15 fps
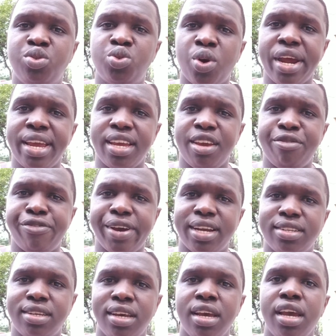drying
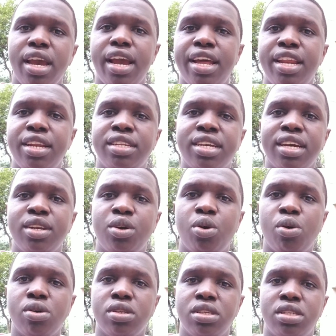effect, and it can
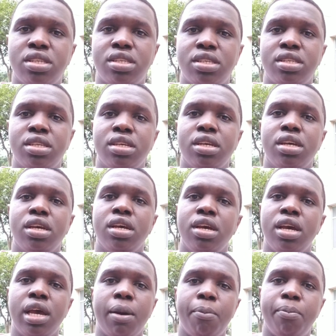cause
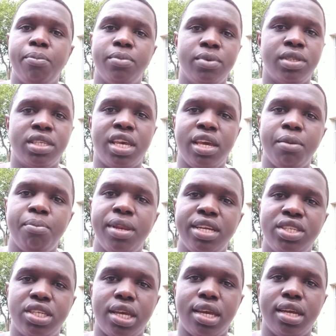skin
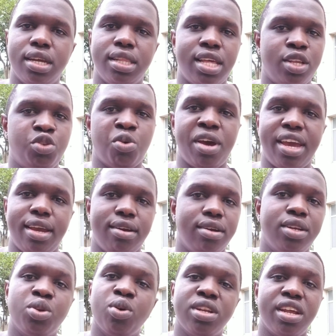bleaching. That's why I
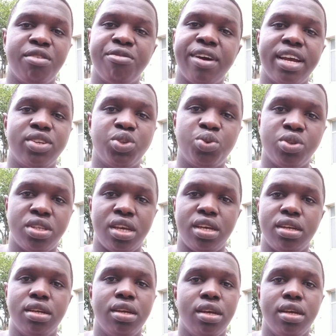don't advise using